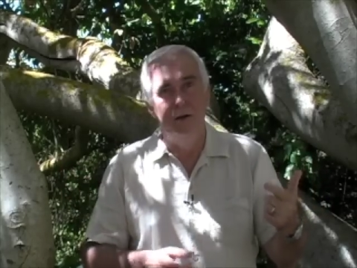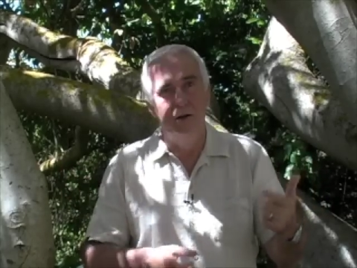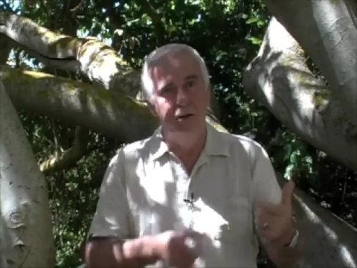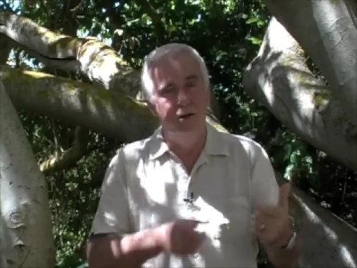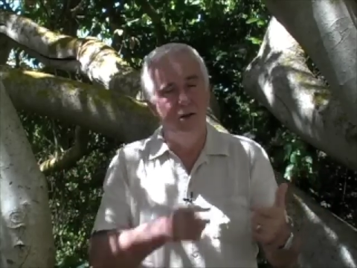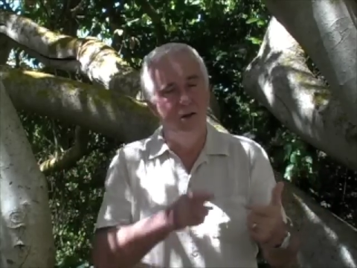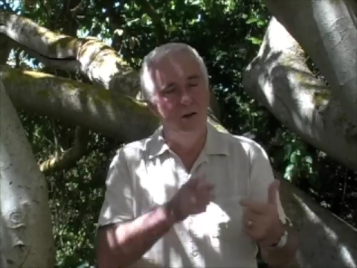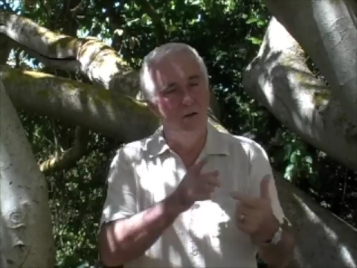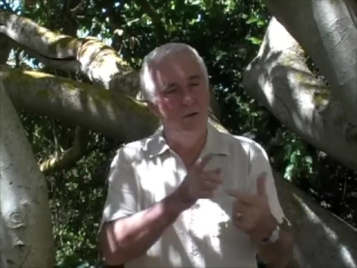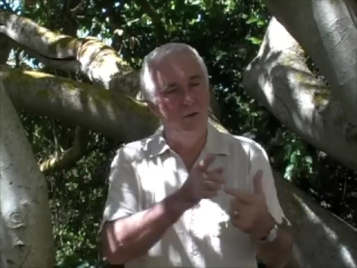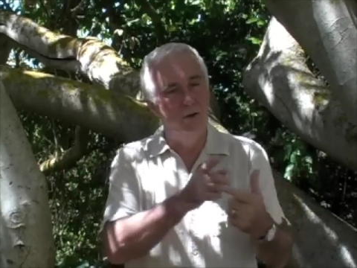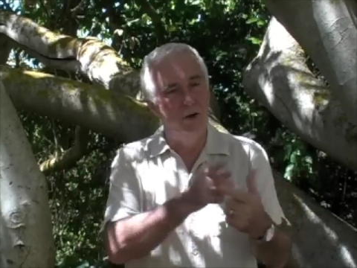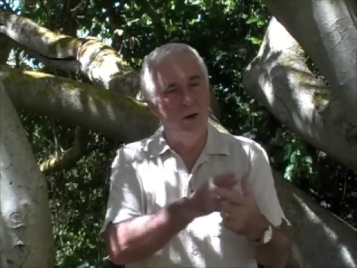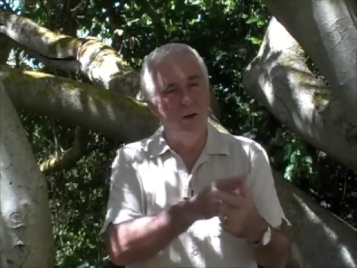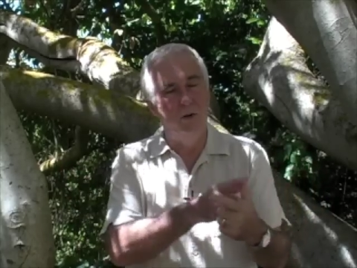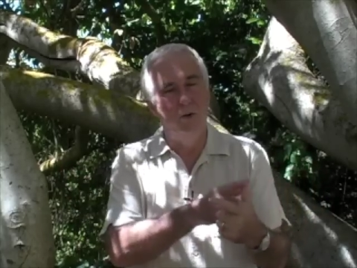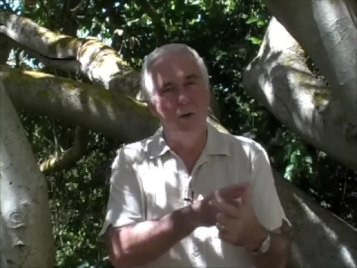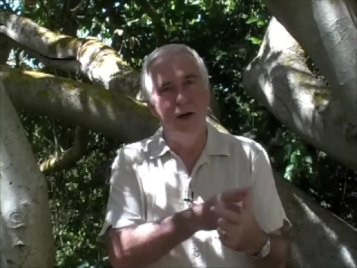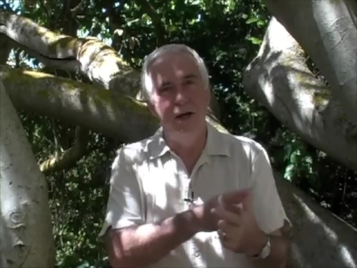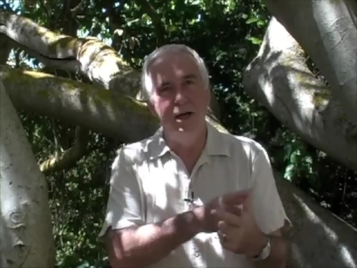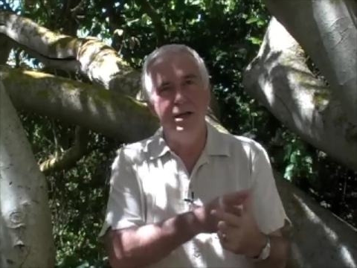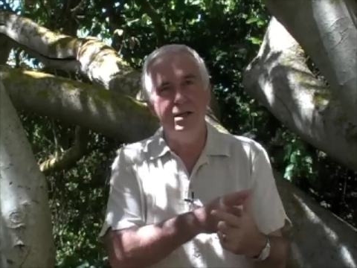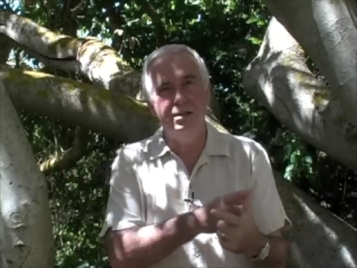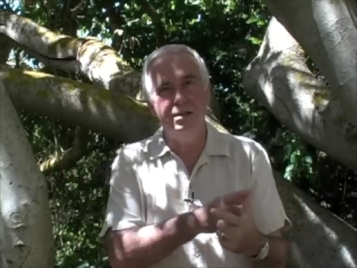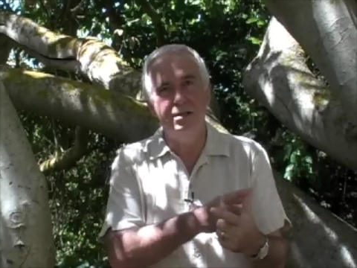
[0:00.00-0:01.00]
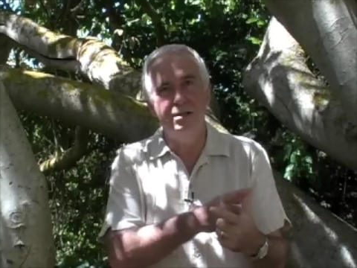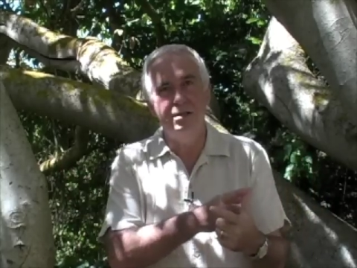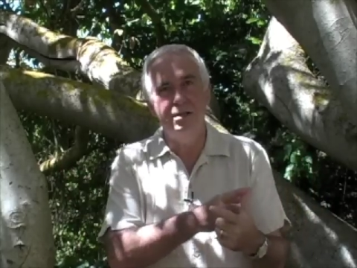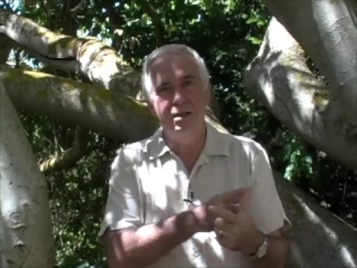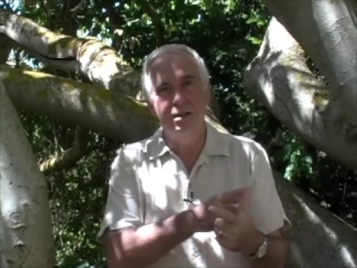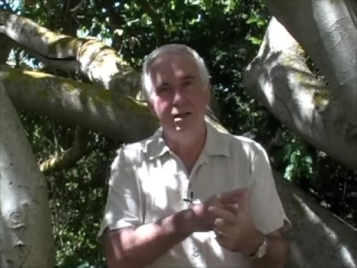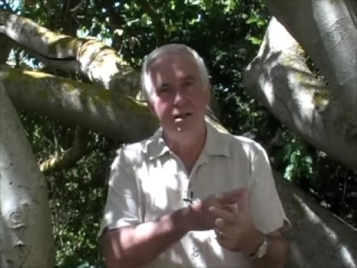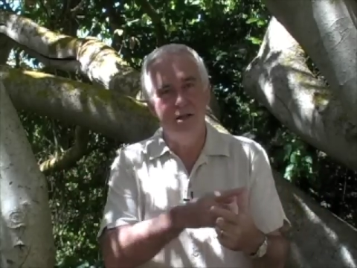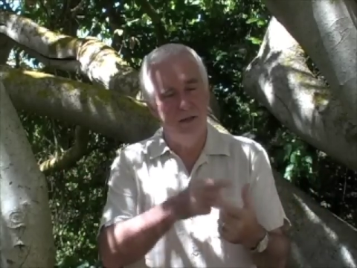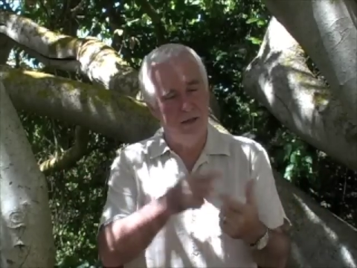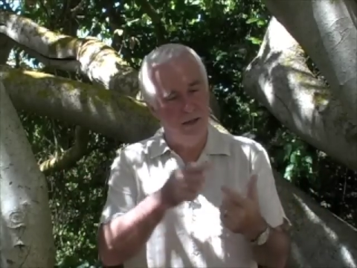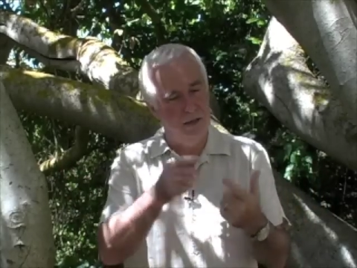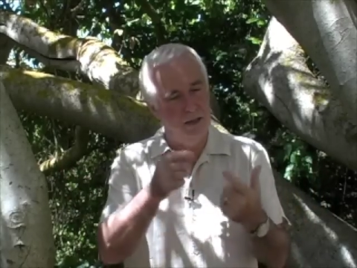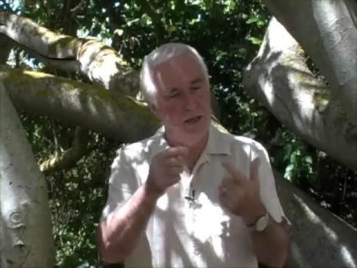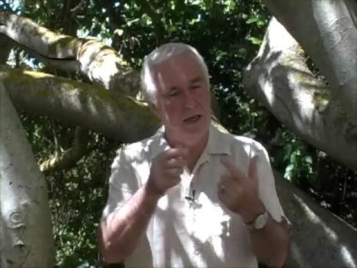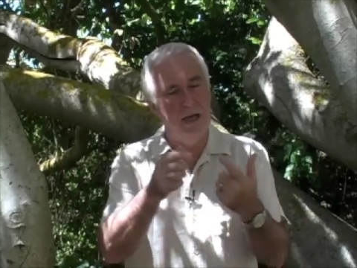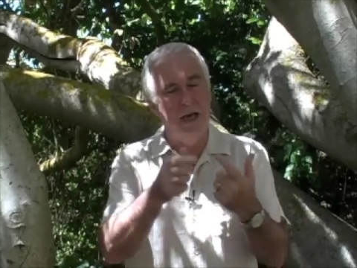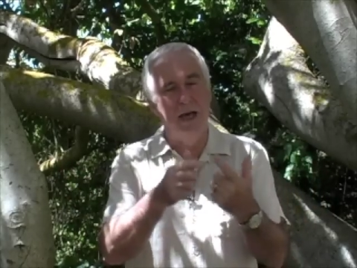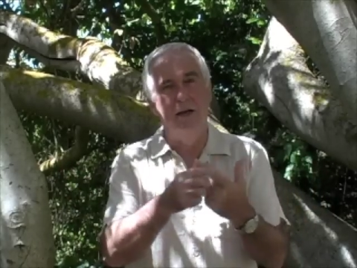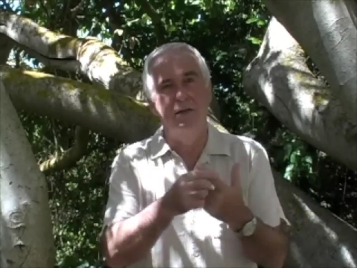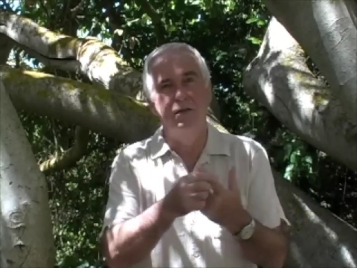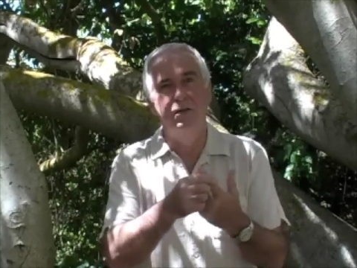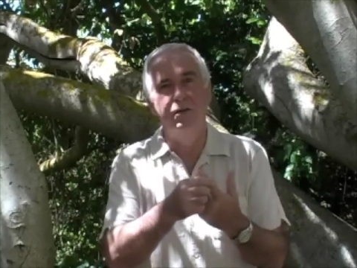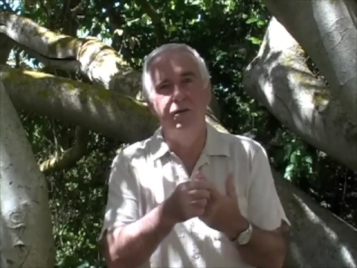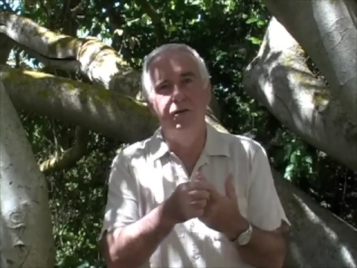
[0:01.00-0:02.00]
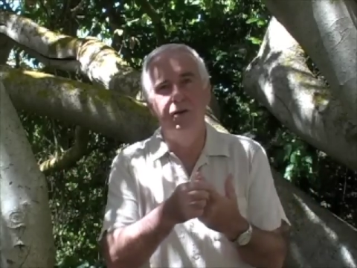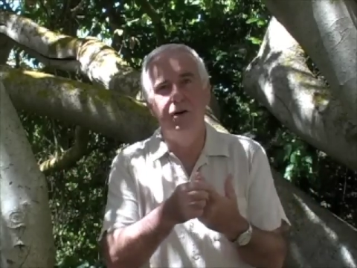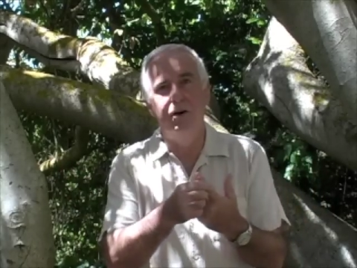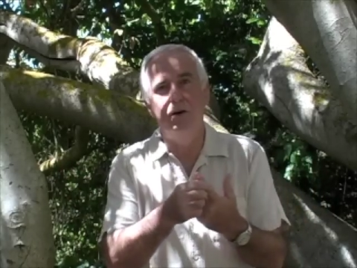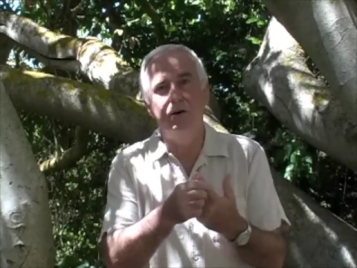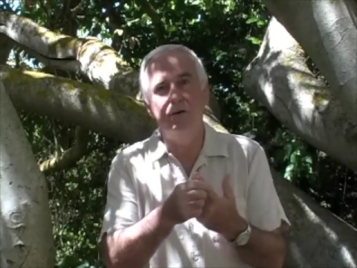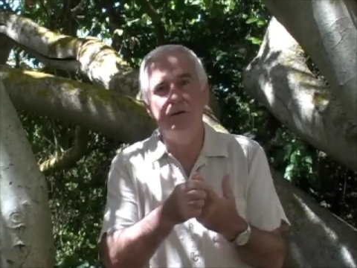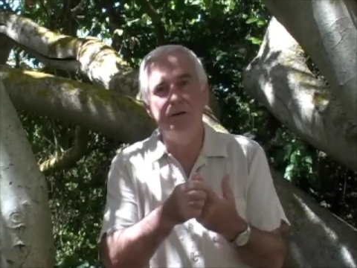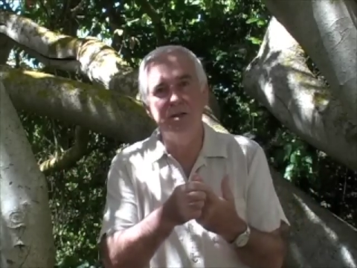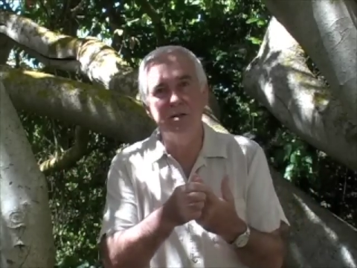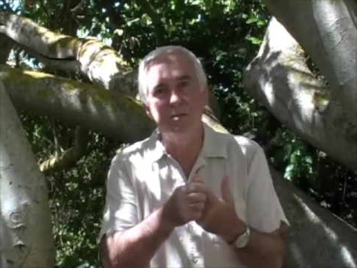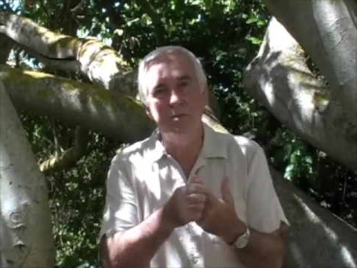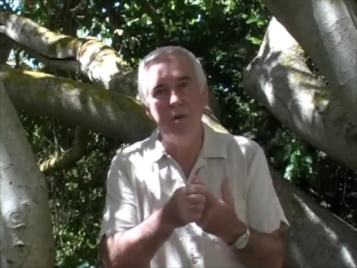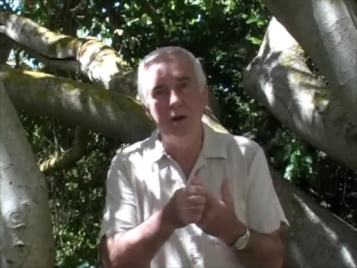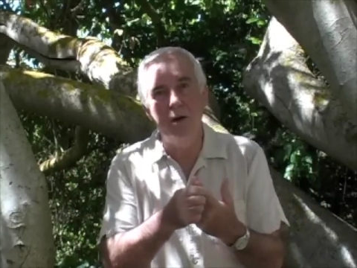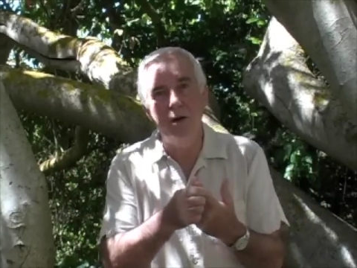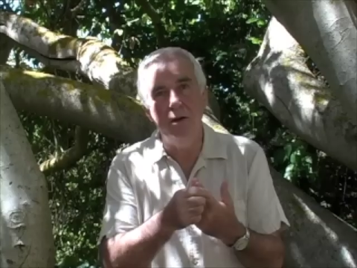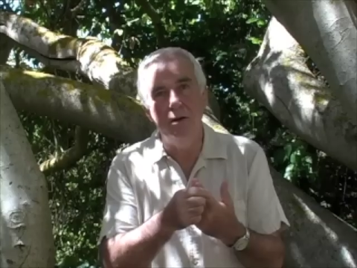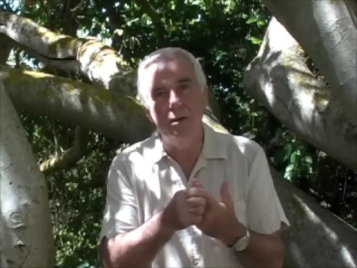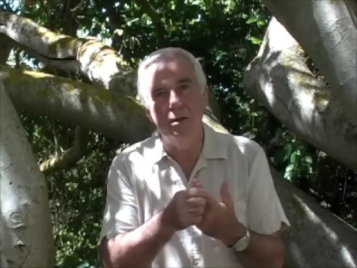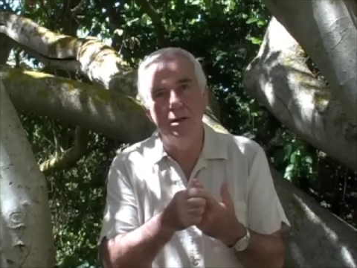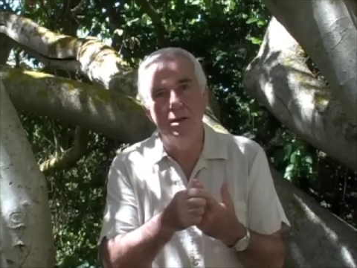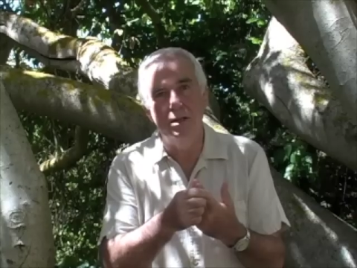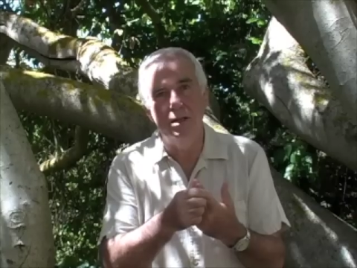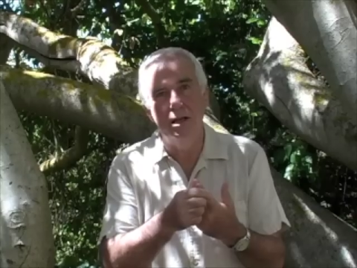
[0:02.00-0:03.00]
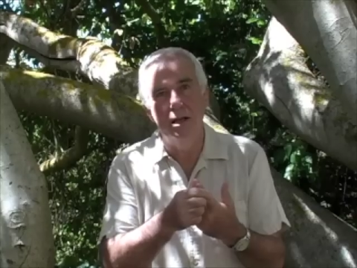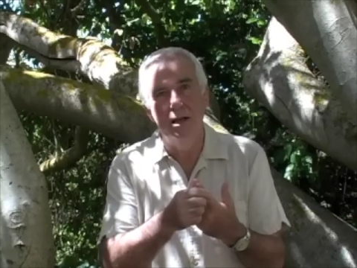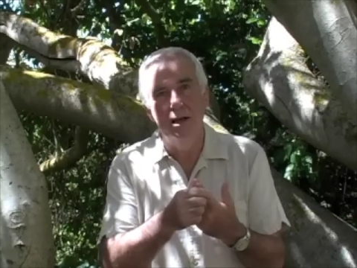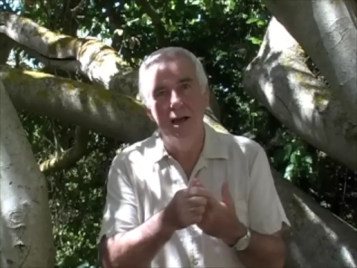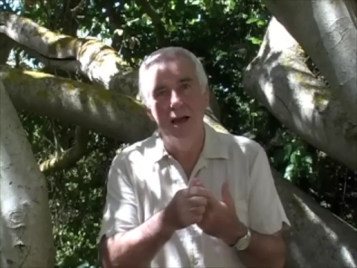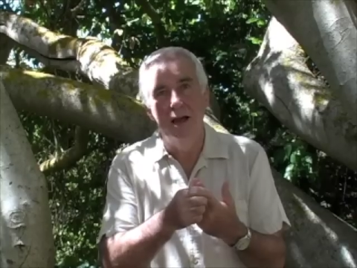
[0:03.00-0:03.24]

You request, and the dog responds.